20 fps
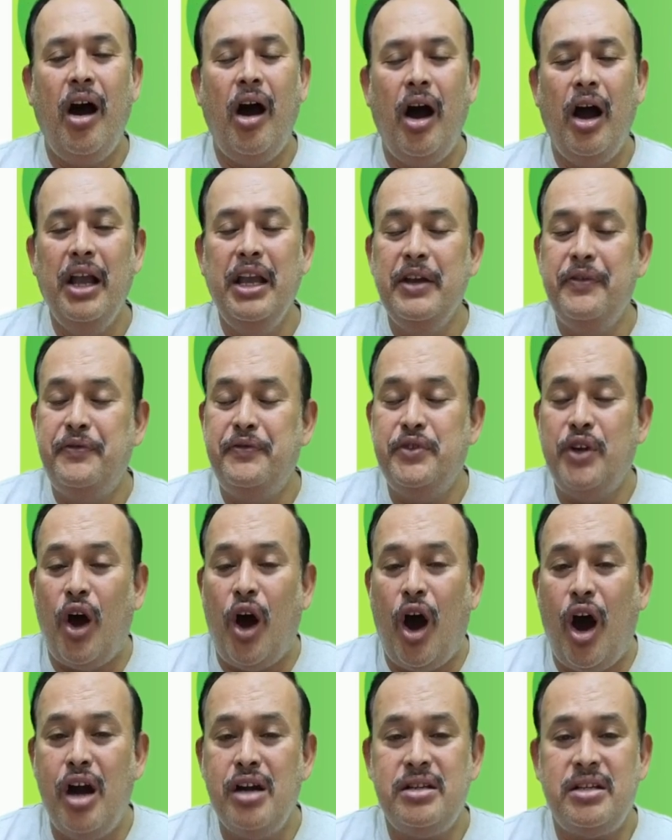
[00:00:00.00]
If
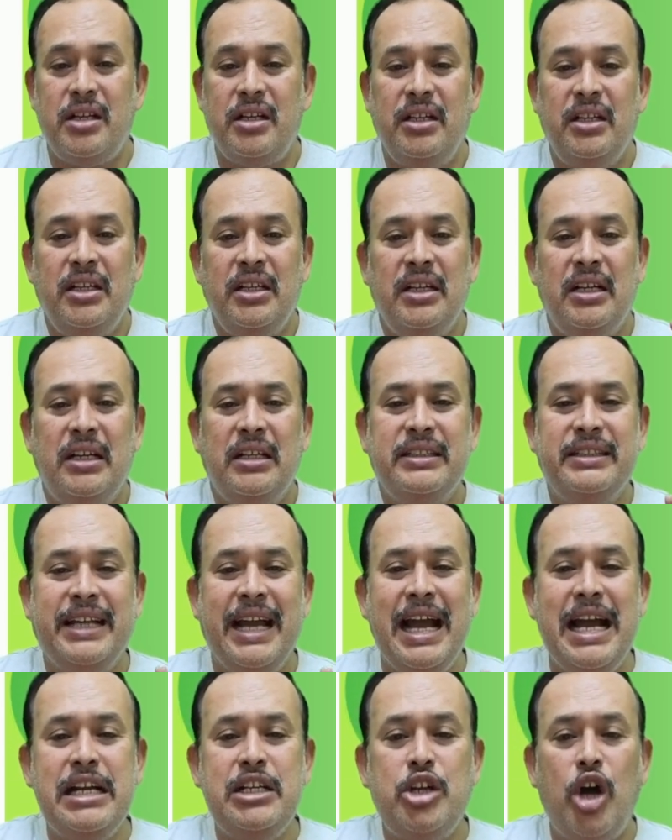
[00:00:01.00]
not,
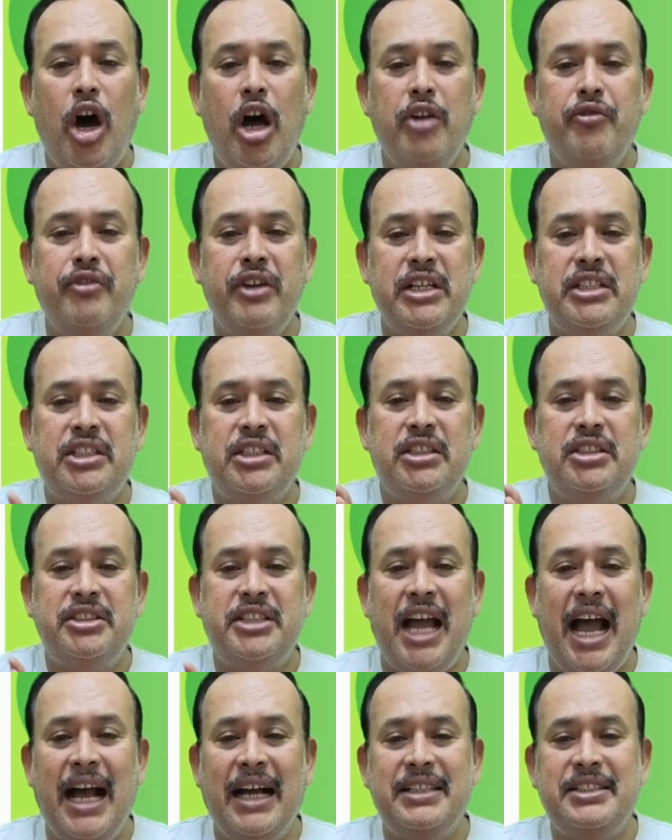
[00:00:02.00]
date on which
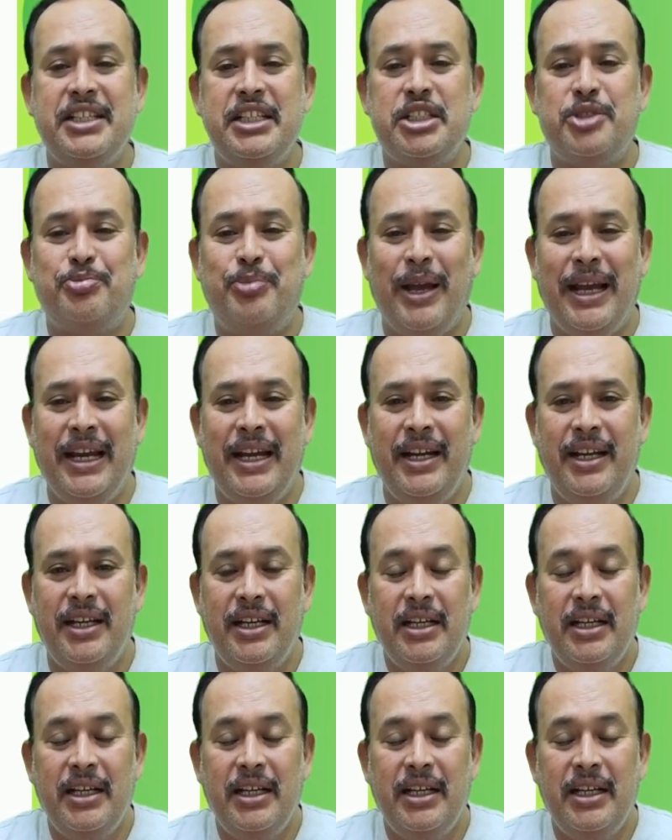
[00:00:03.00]
tax is paid.